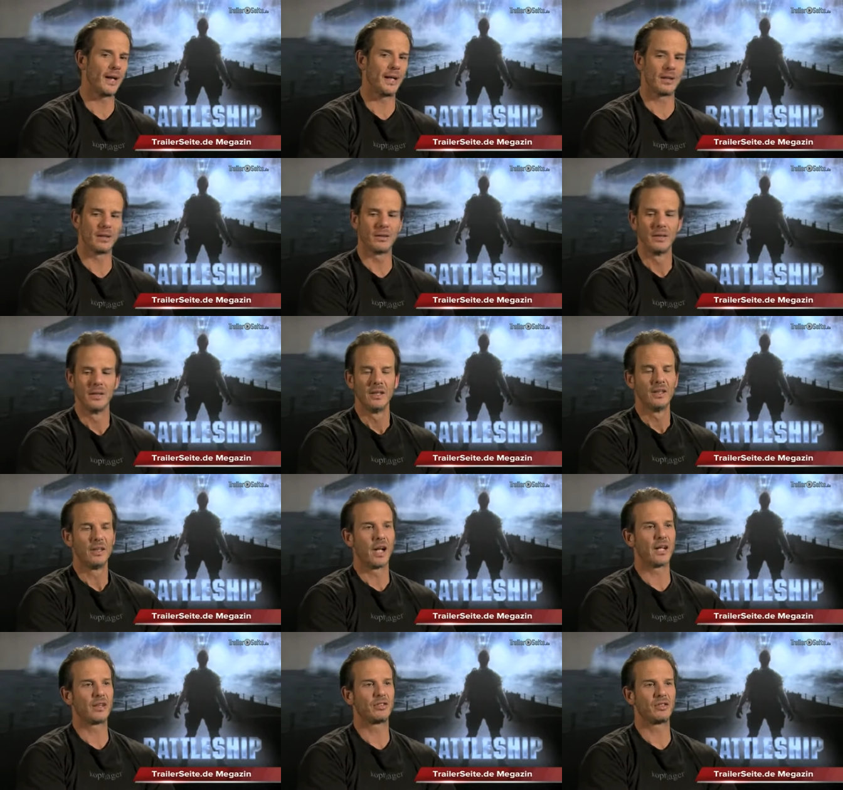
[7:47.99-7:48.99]
And
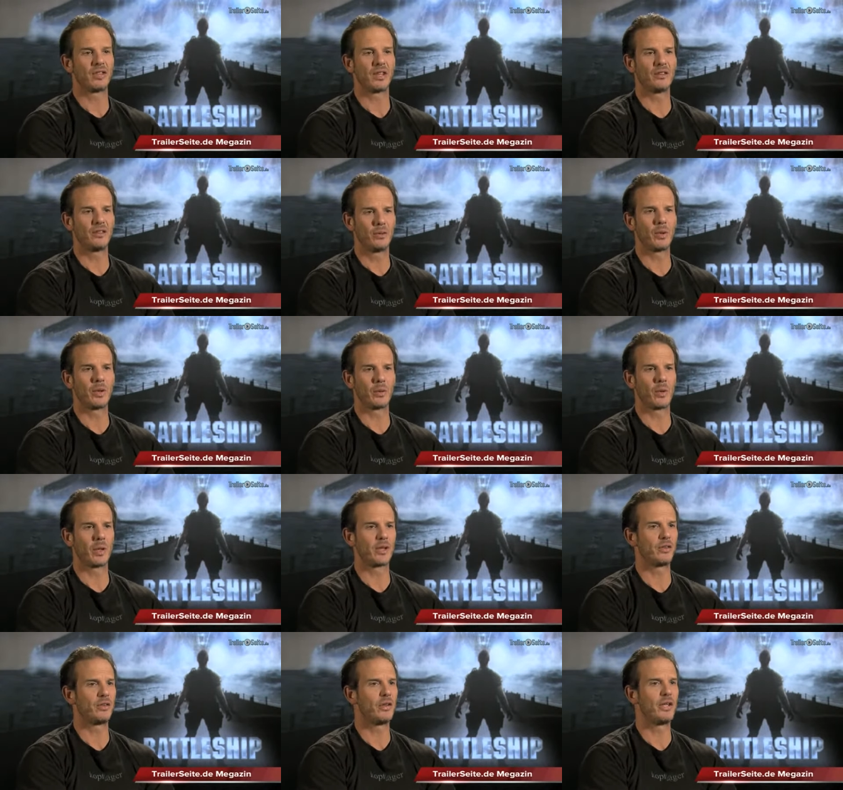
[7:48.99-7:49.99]
I said, you really
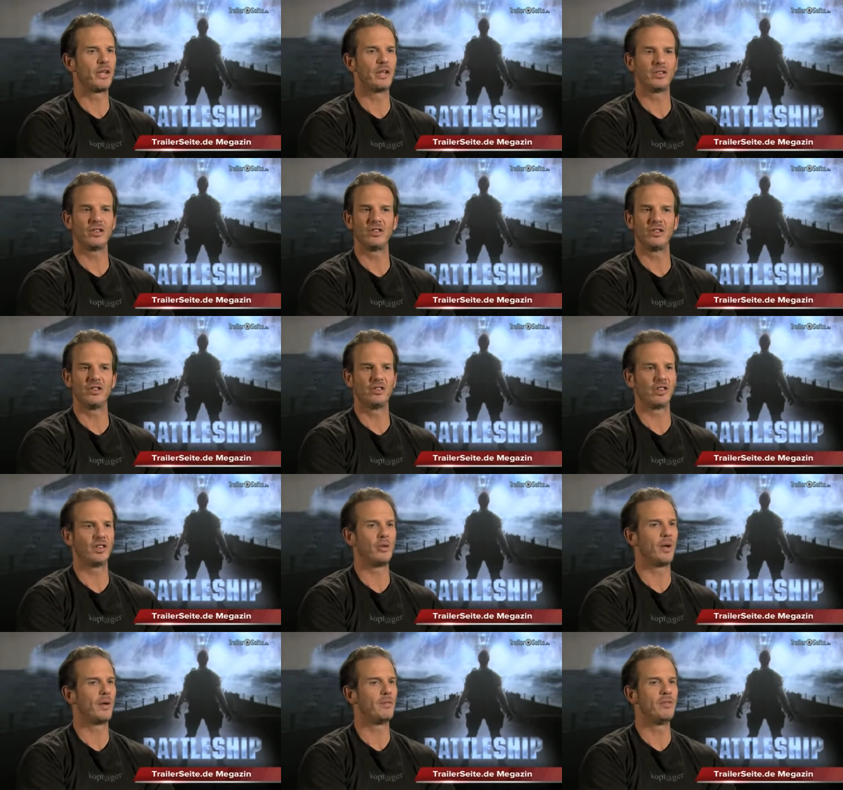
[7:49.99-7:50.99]
want to do this? And she said,
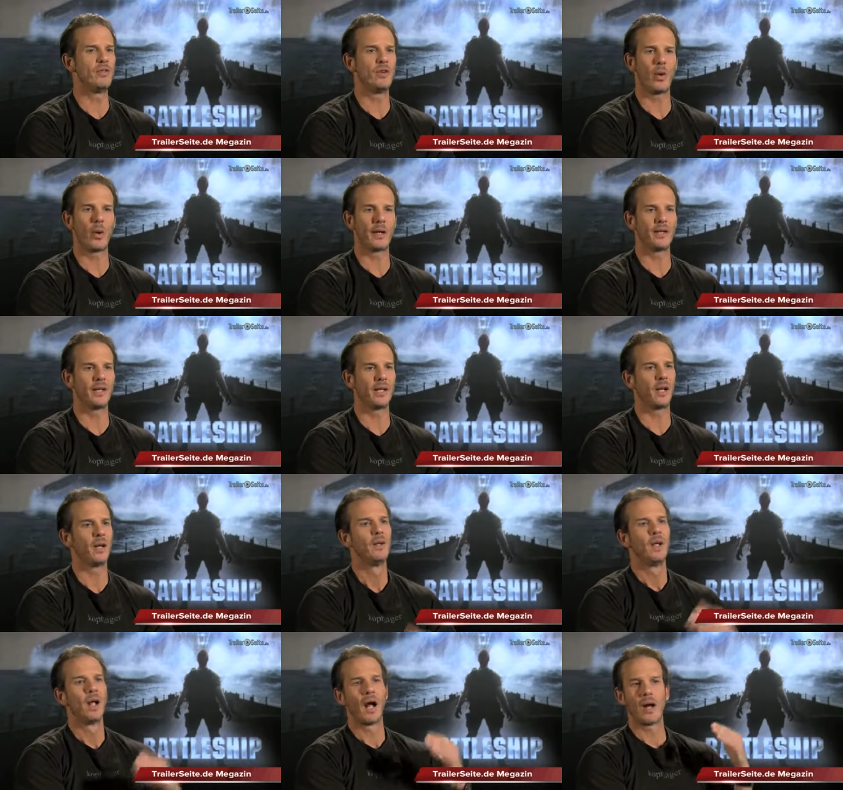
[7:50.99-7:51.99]
you have no idea.
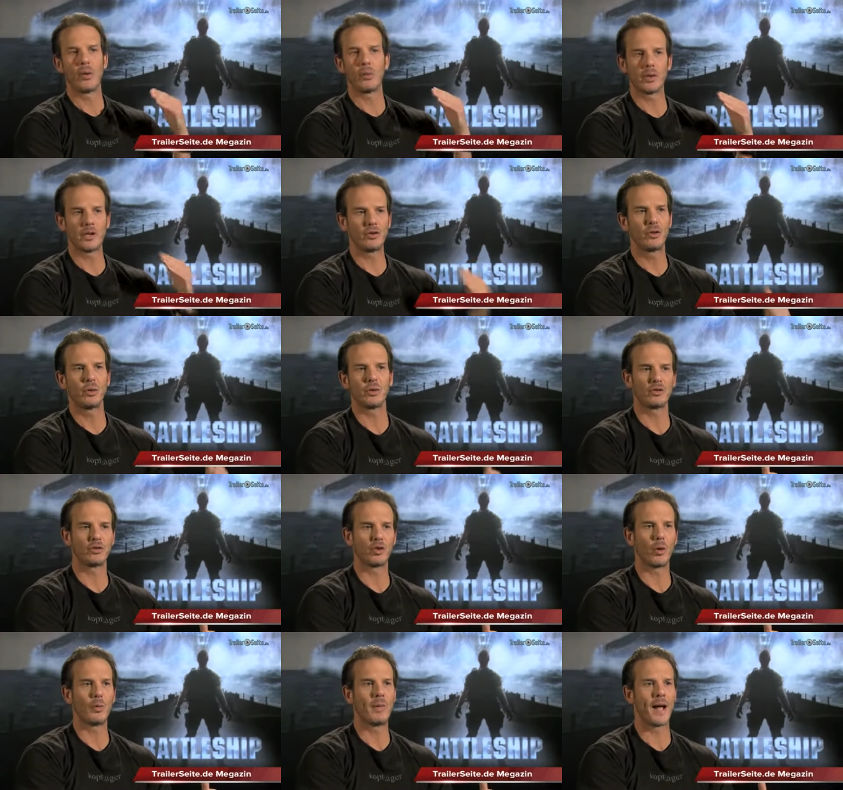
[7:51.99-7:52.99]
I want to do it
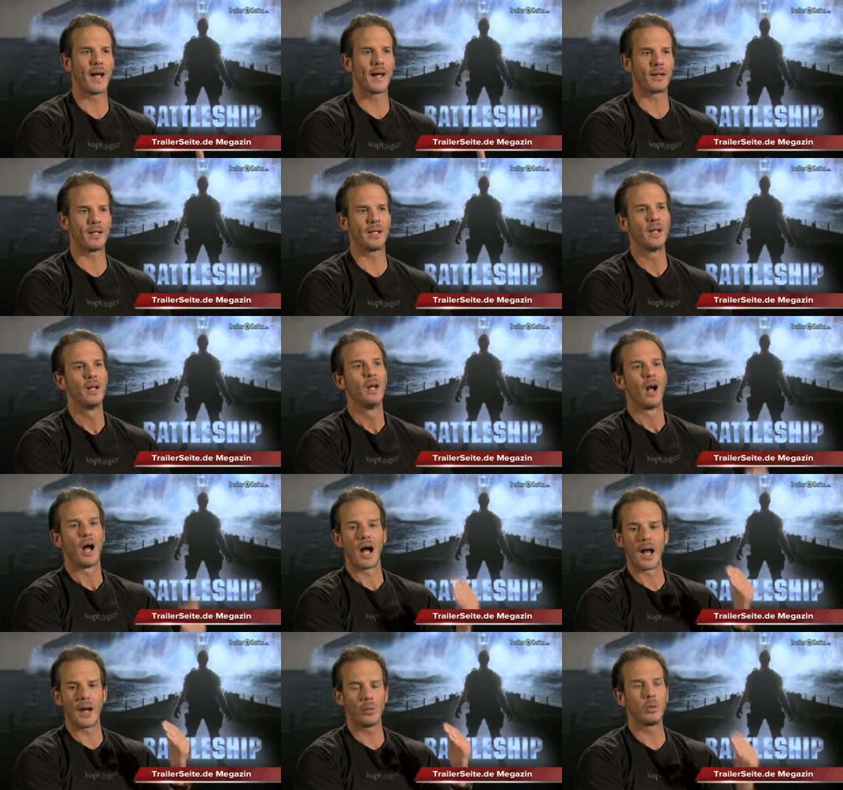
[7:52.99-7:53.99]
so badly.
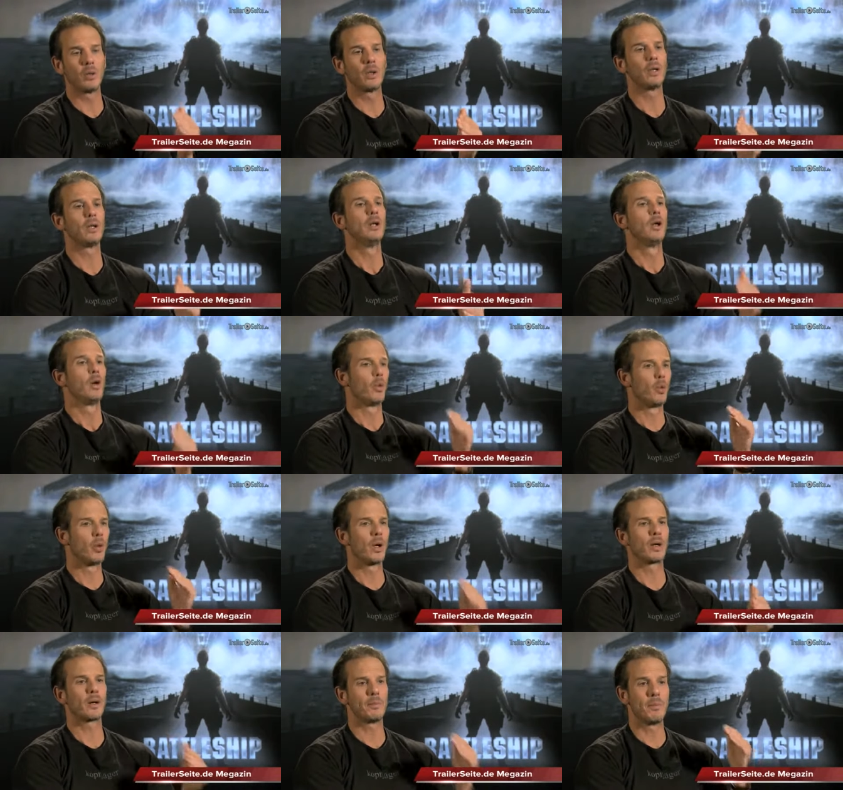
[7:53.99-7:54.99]
I will
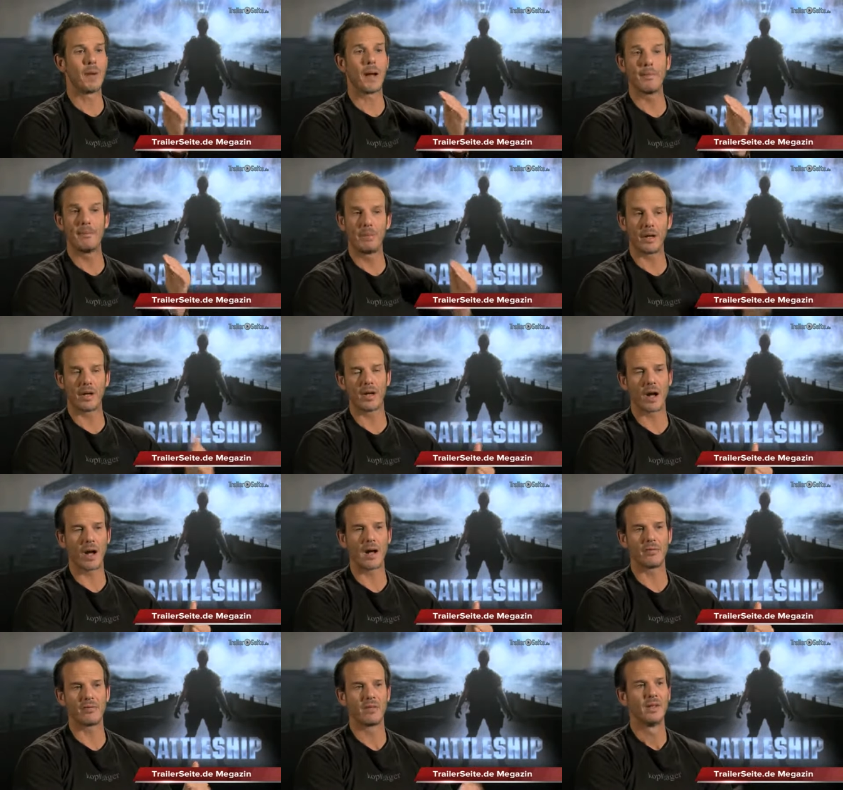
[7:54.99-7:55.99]
work my butt
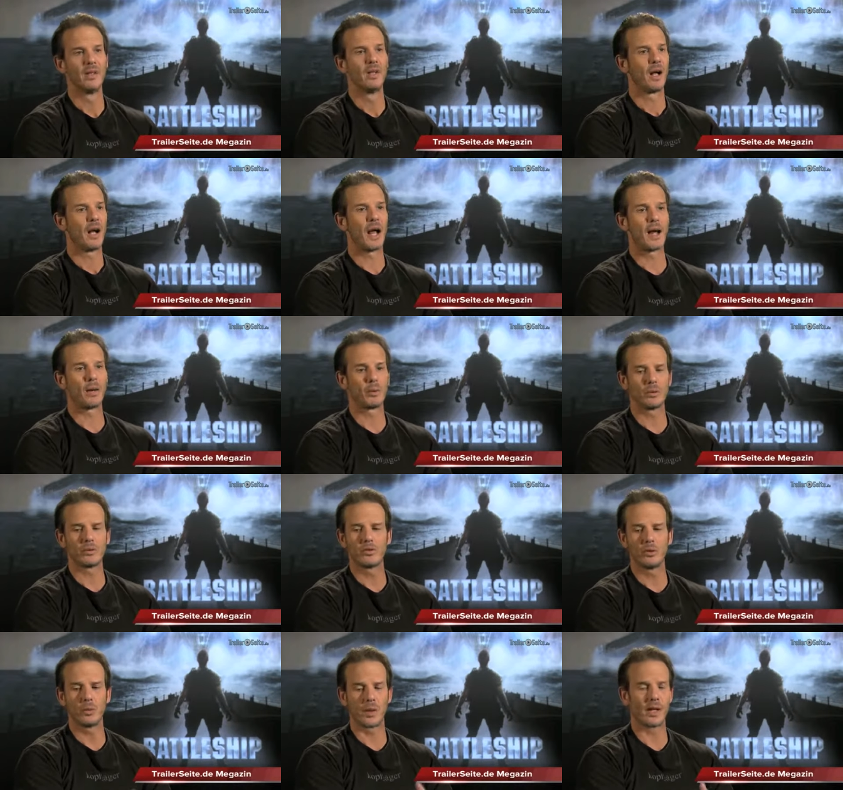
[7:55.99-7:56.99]
off. I will
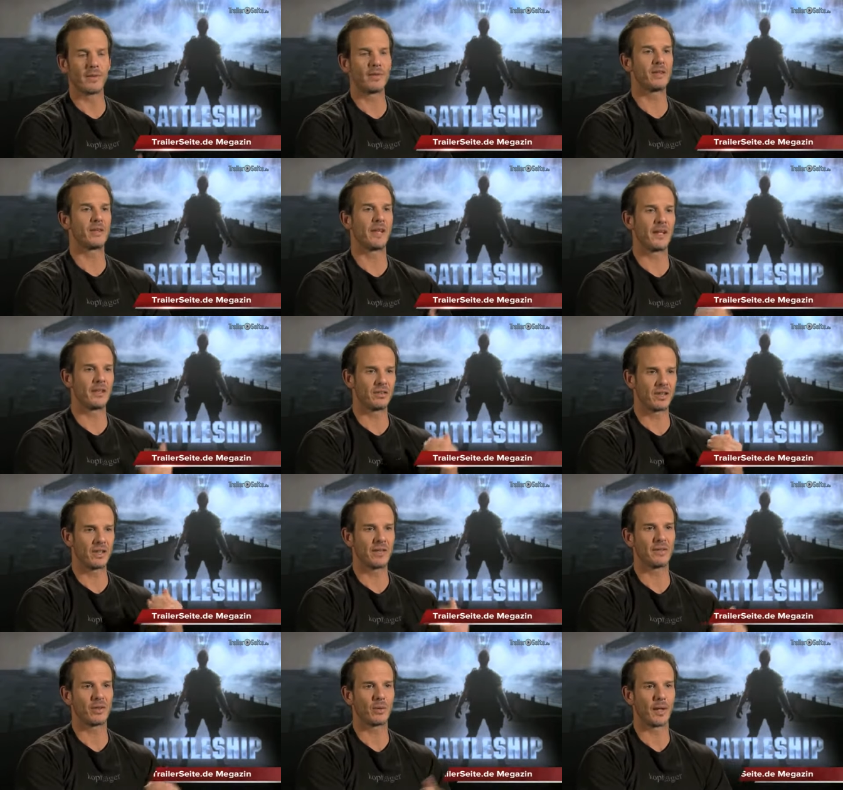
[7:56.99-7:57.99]
do whatever it takes to
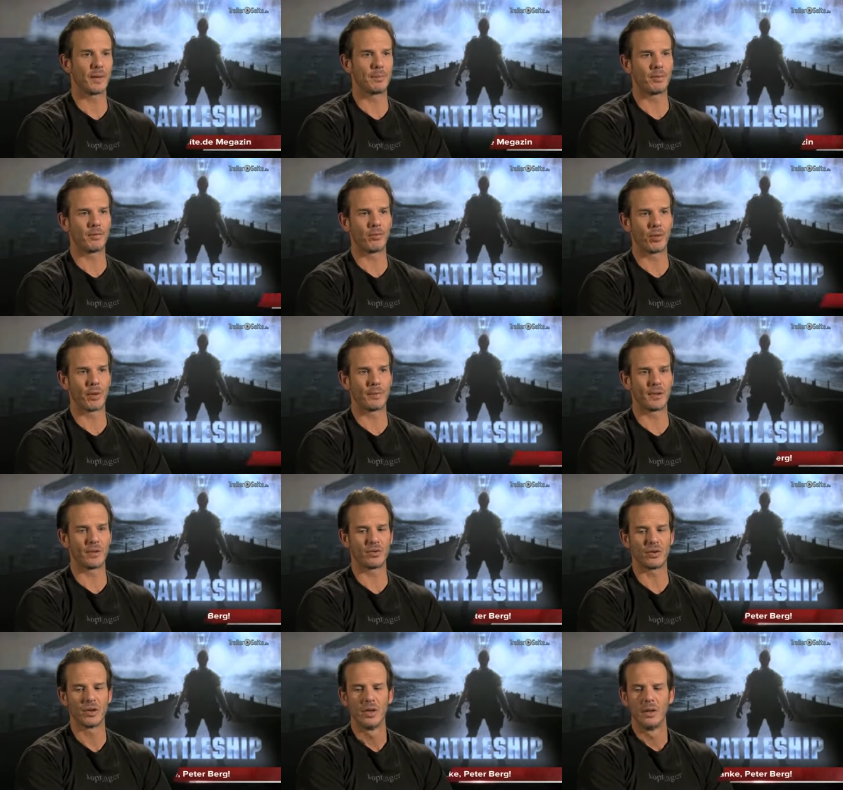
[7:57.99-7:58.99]
give a great
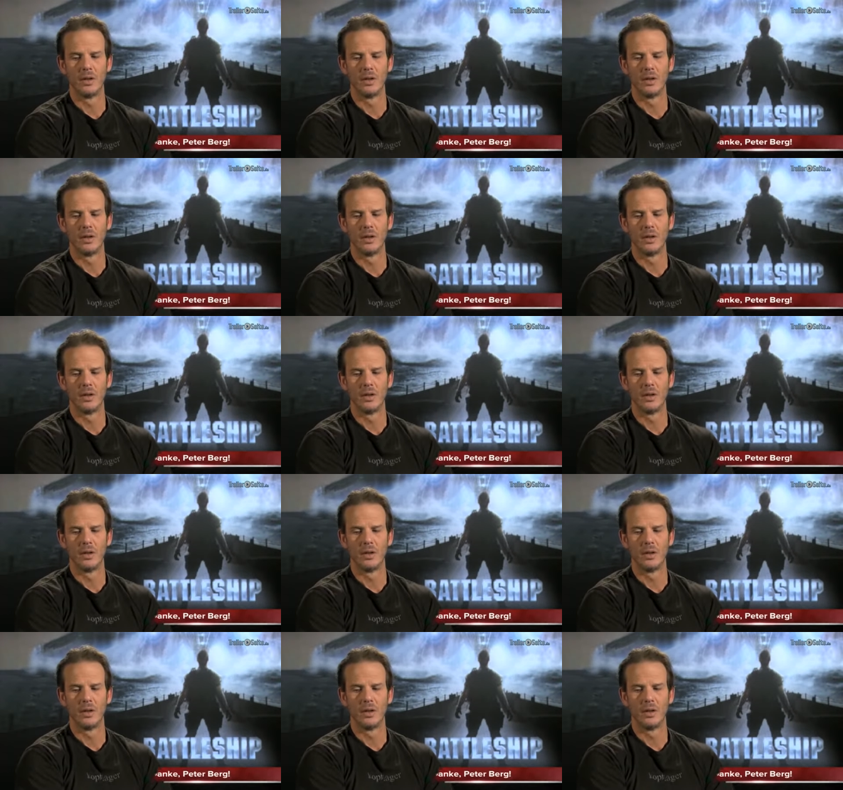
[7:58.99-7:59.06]
performance.